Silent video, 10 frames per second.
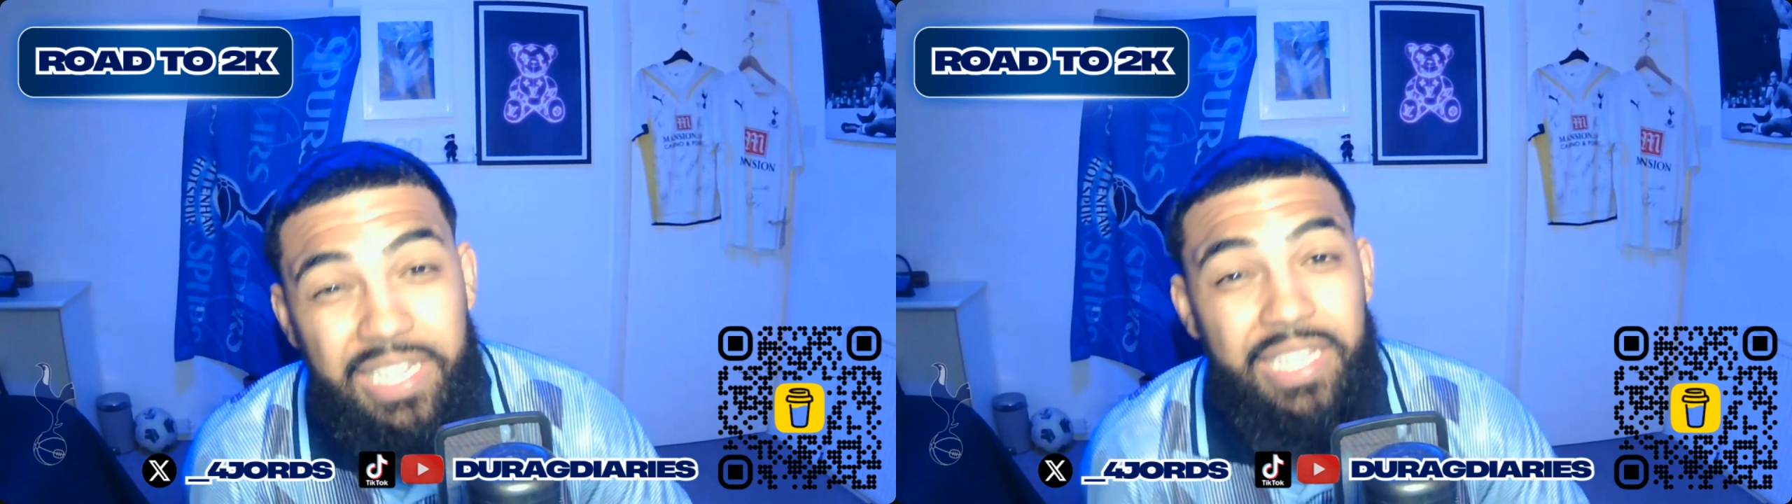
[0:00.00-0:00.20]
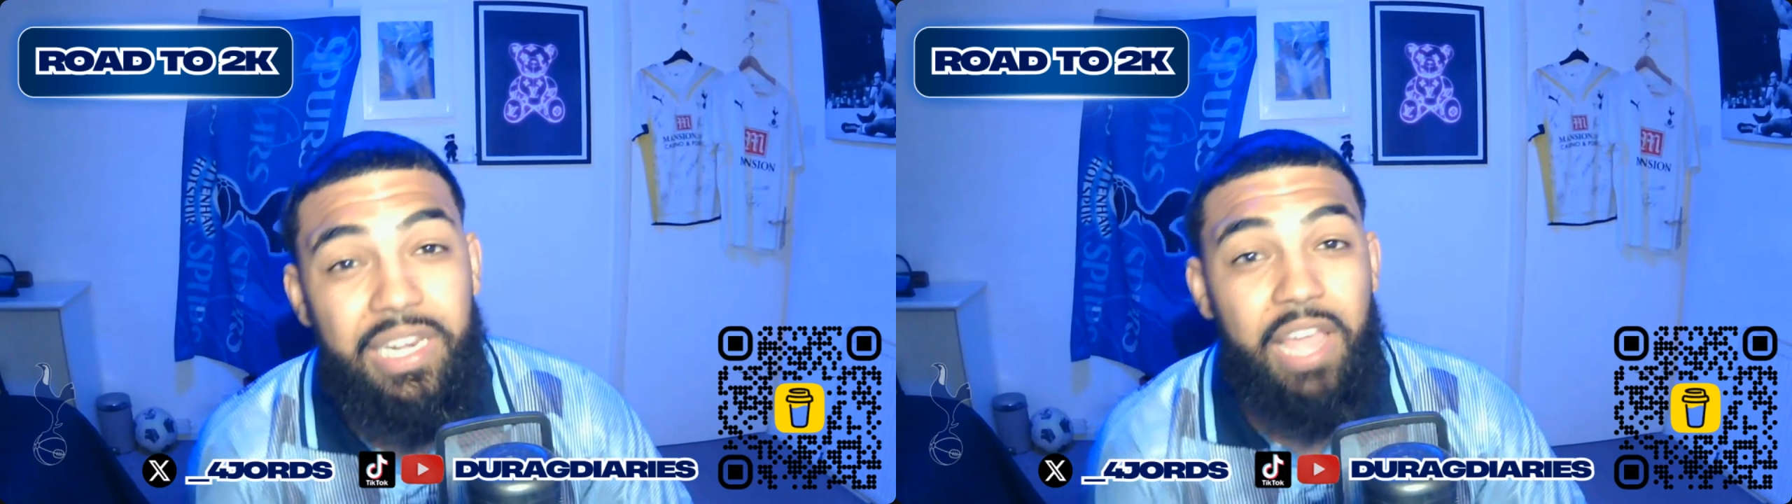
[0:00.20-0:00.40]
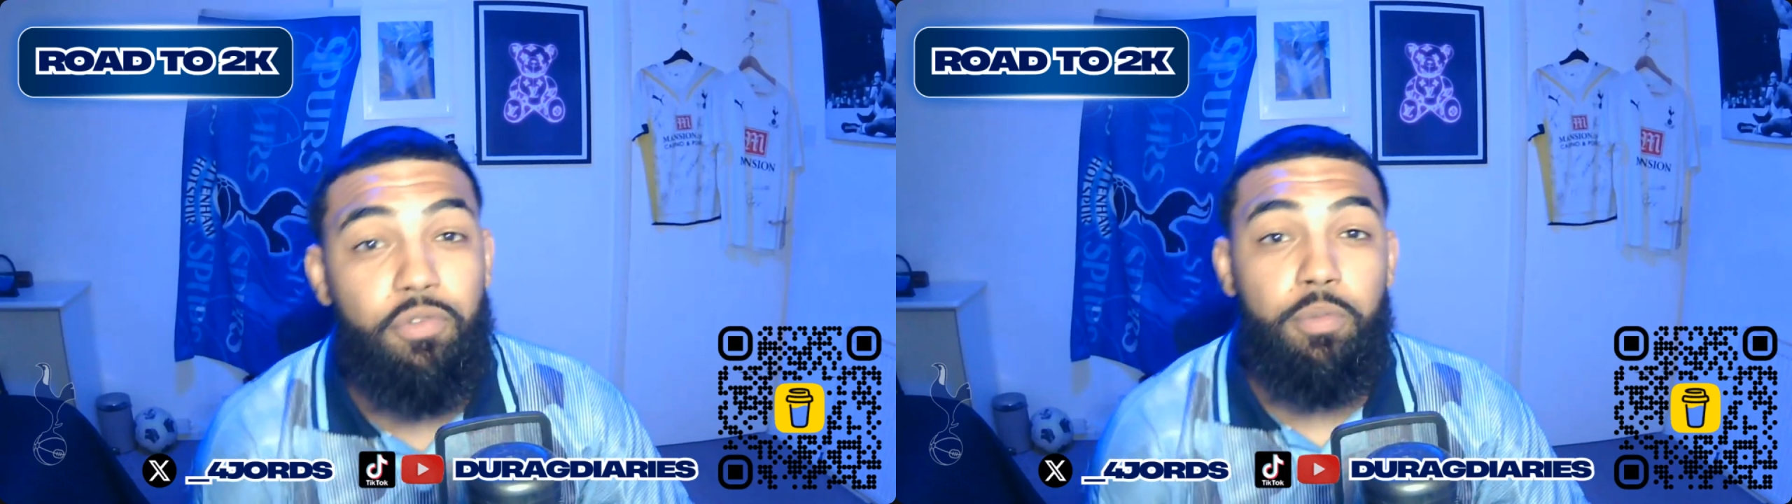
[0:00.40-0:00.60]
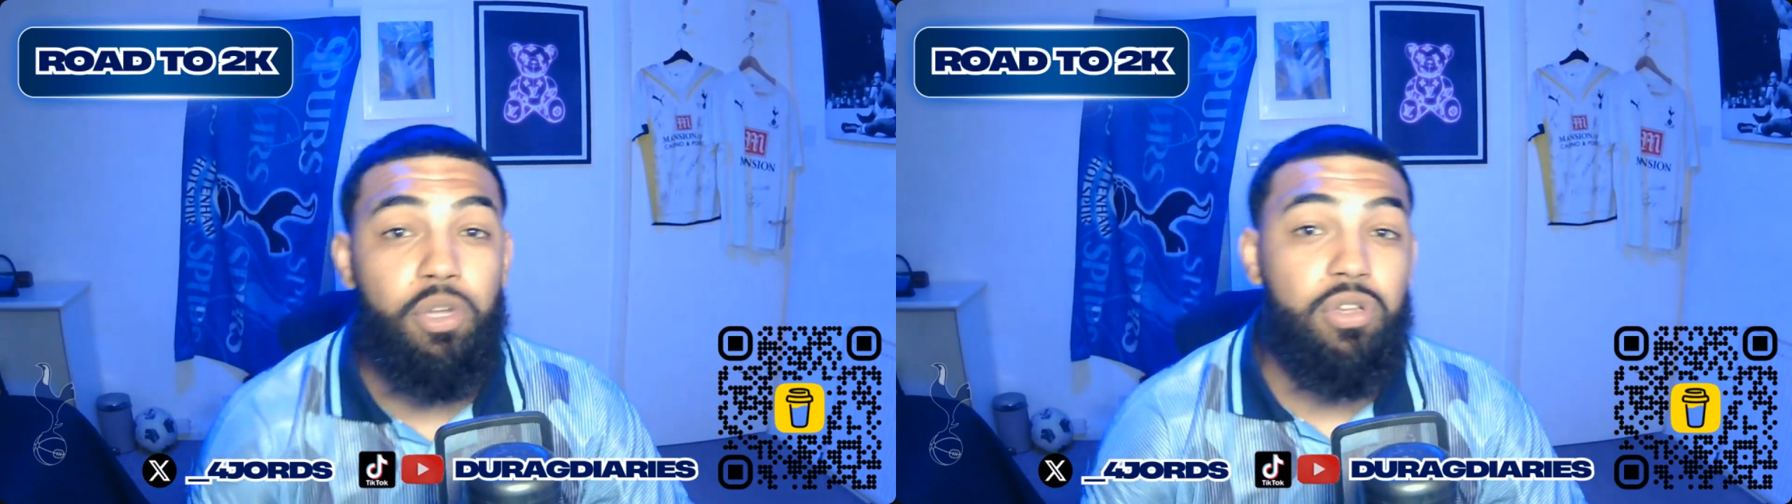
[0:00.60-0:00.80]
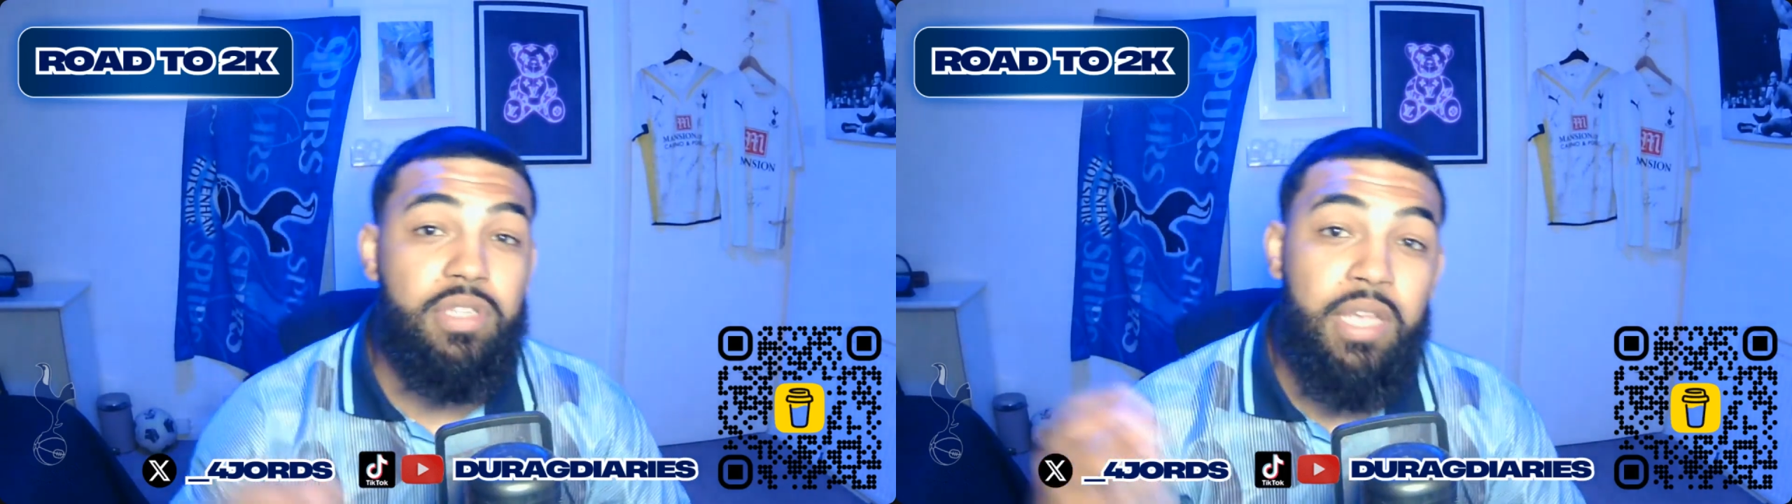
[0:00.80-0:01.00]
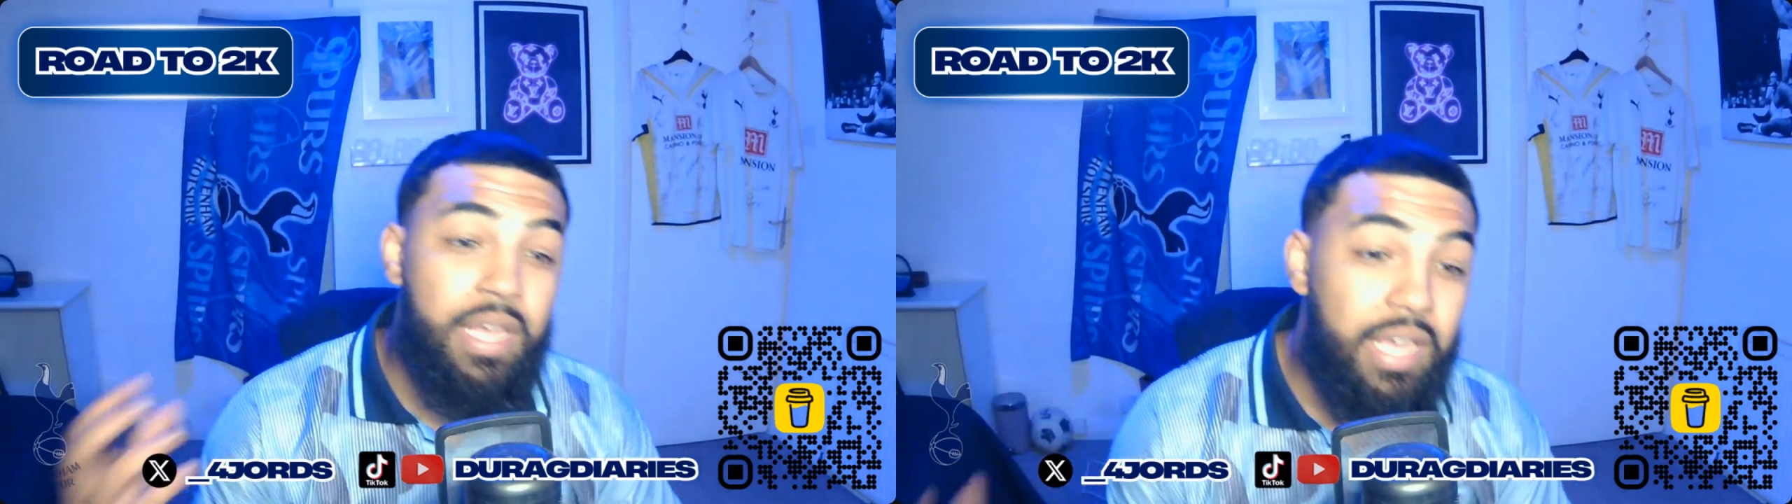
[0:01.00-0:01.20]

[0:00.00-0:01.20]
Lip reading: League level because